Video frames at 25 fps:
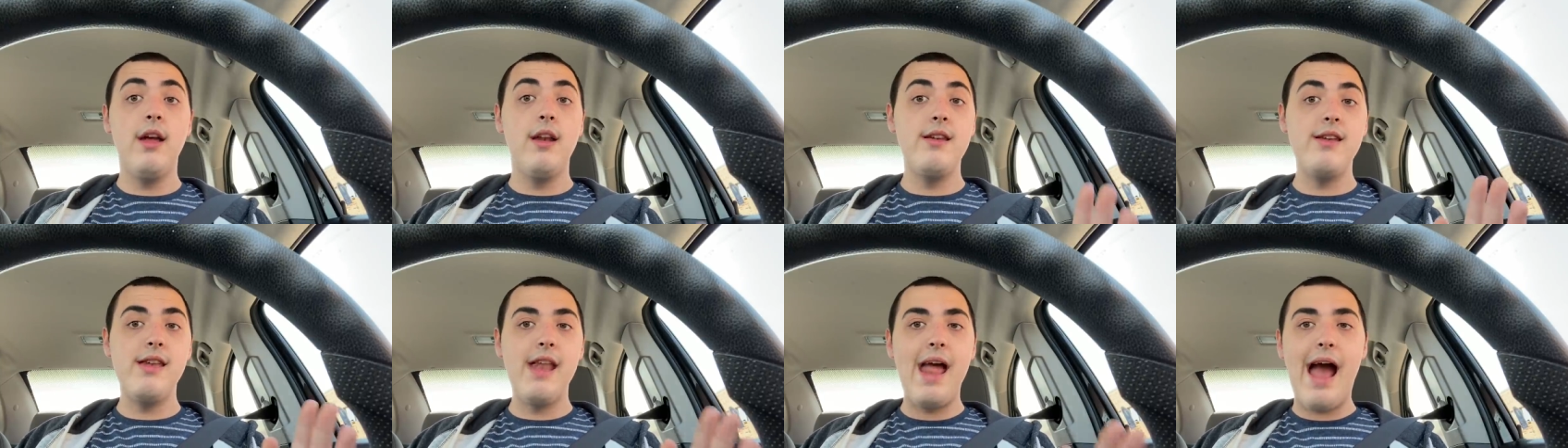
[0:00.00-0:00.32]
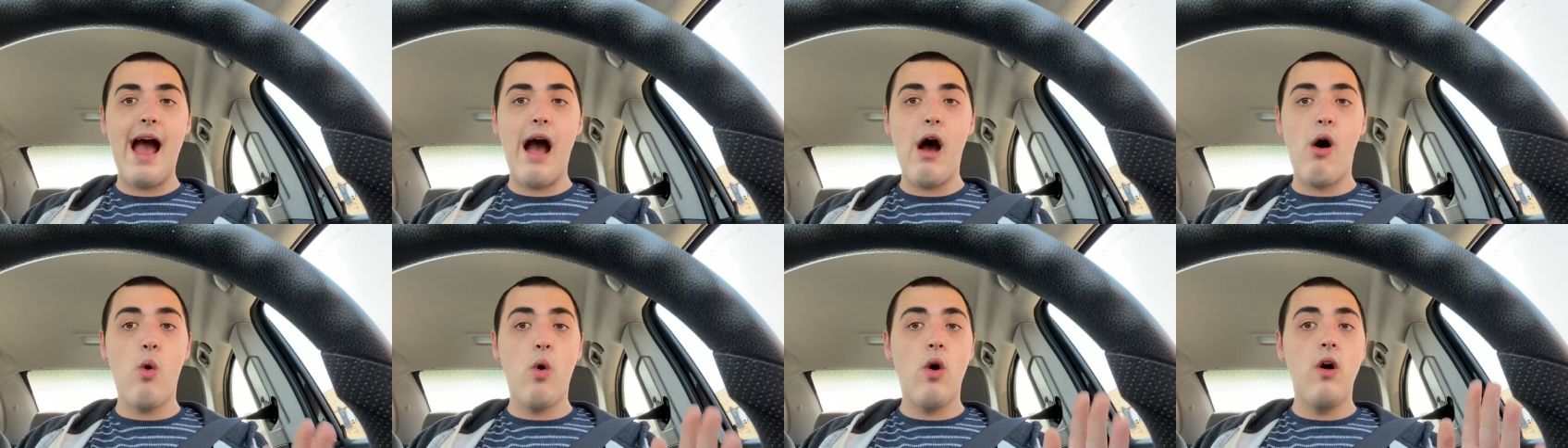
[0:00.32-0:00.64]

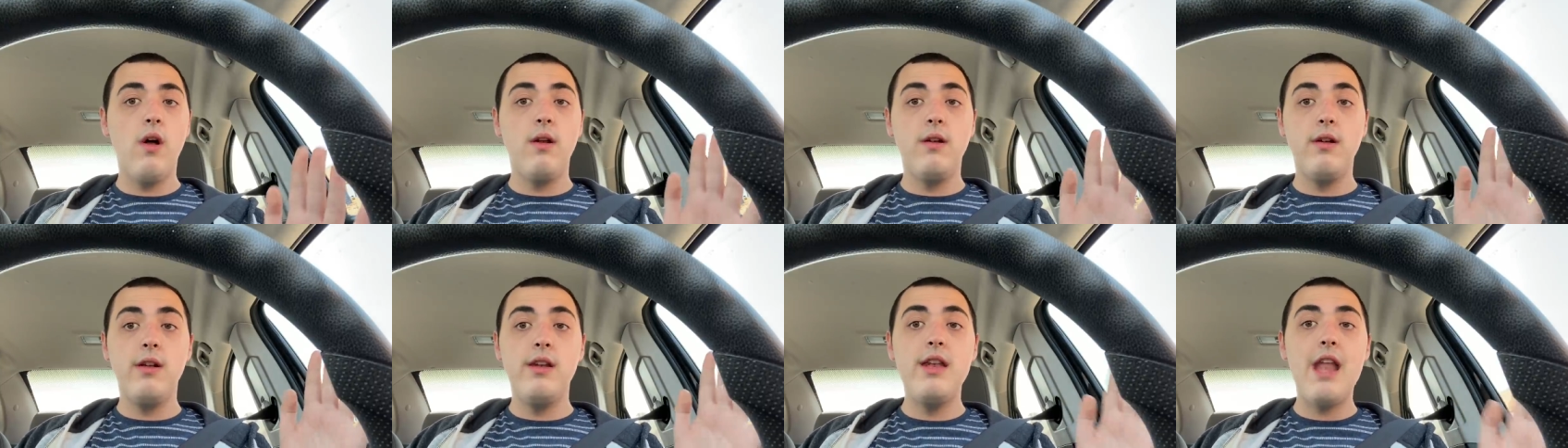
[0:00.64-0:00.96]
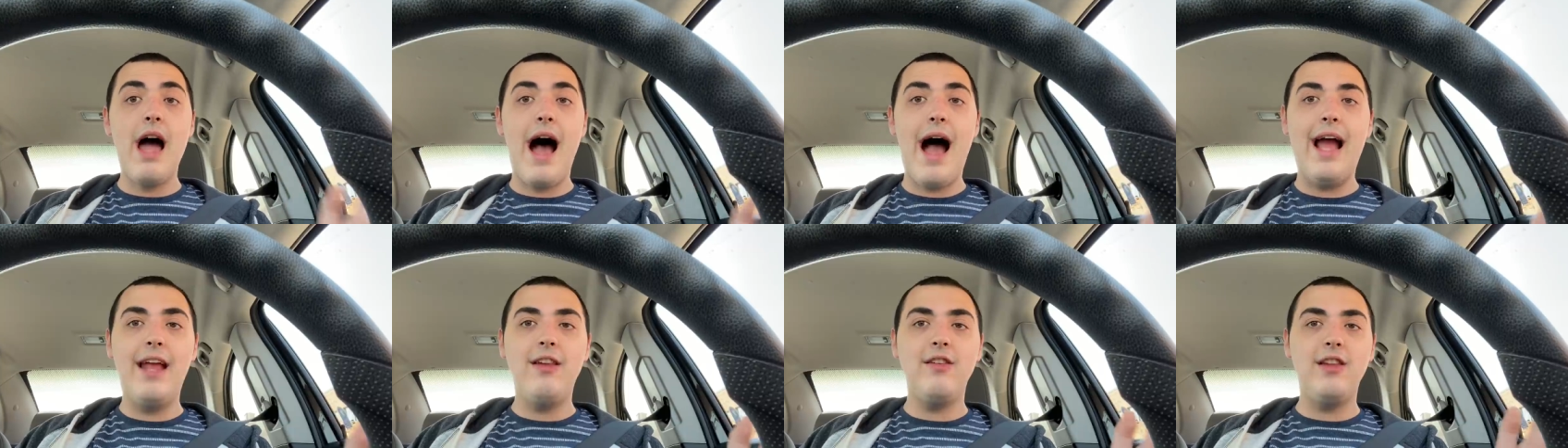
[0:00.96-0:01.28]
Now,
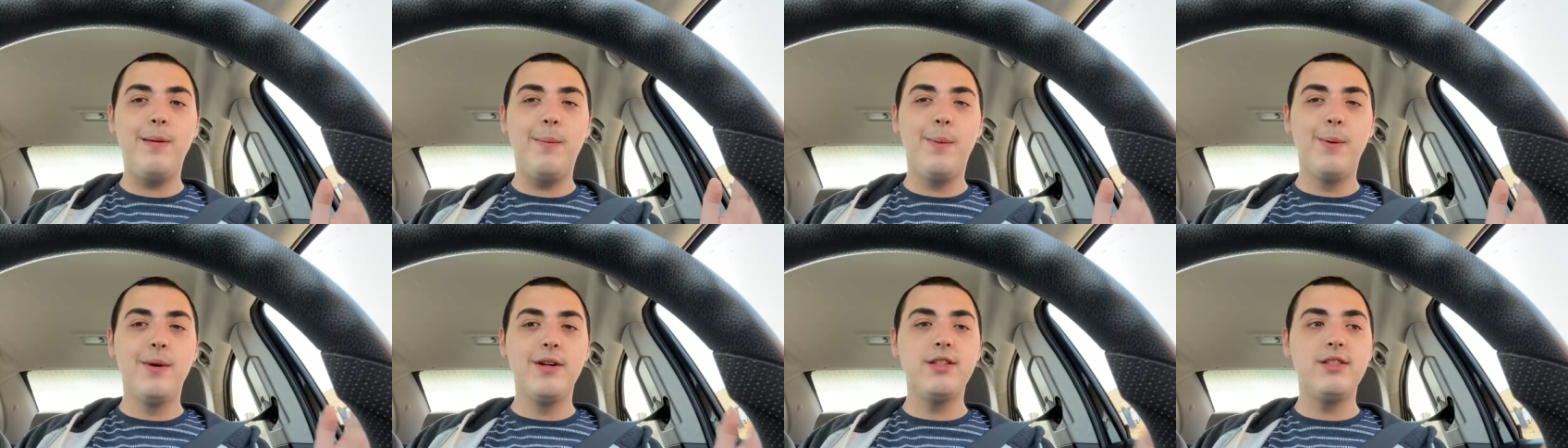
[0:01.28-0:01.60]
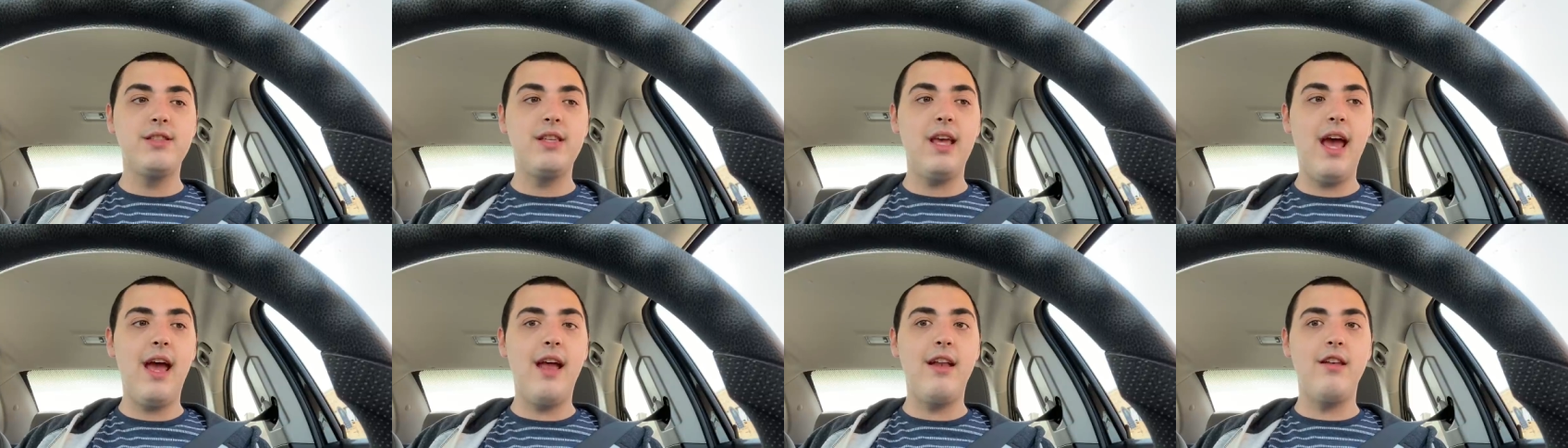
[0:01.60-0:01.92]

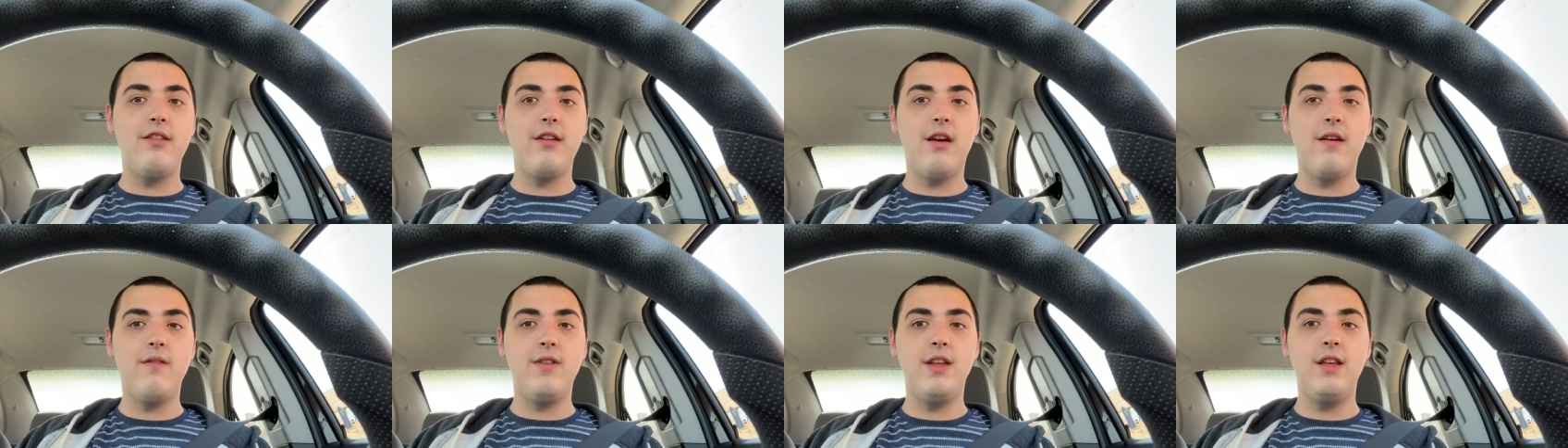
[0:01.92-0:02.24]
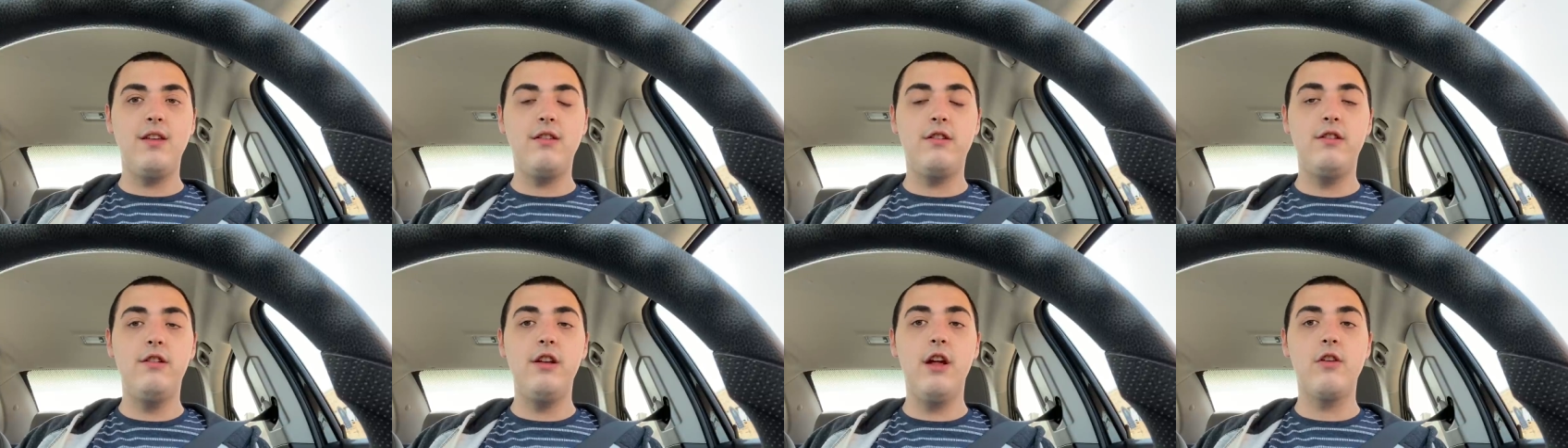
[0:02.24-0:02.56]
90% of
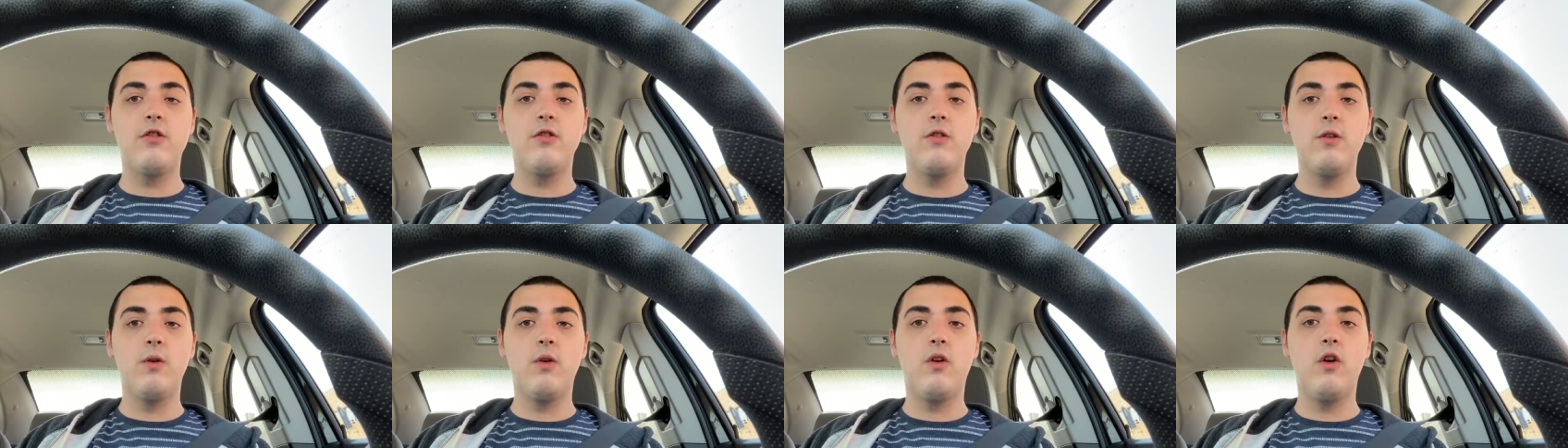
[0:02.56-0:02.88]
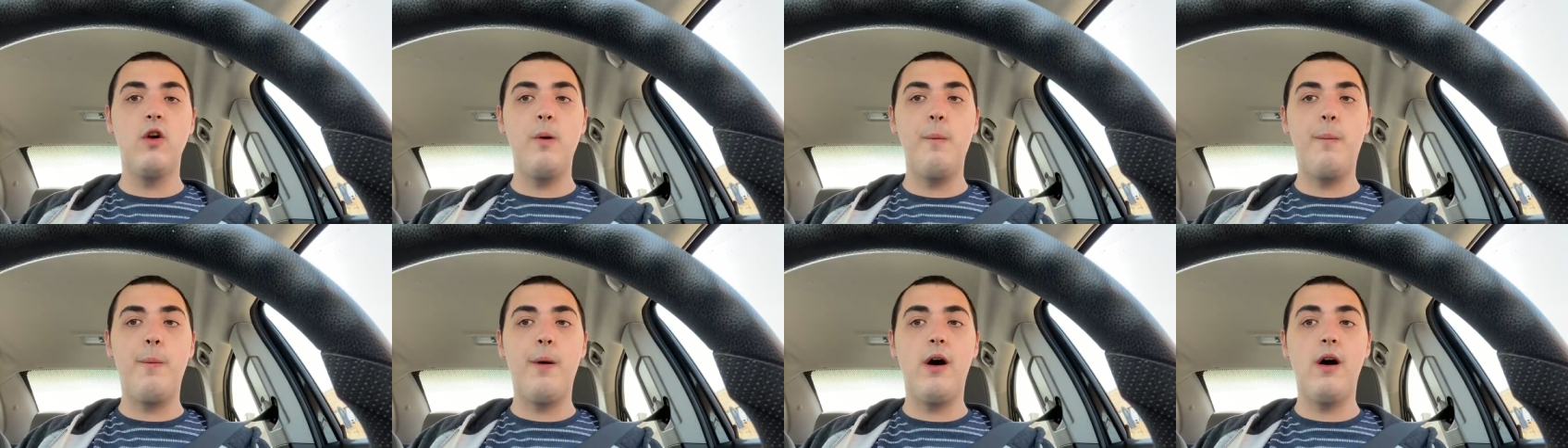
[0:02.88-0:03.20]
these digital
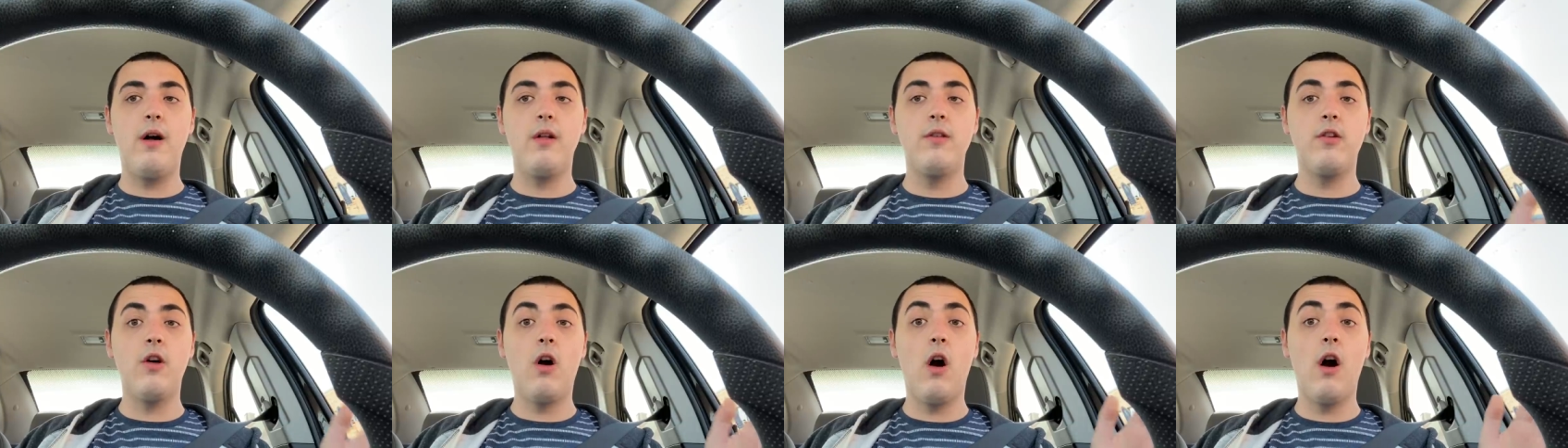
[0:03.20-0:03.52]
coupons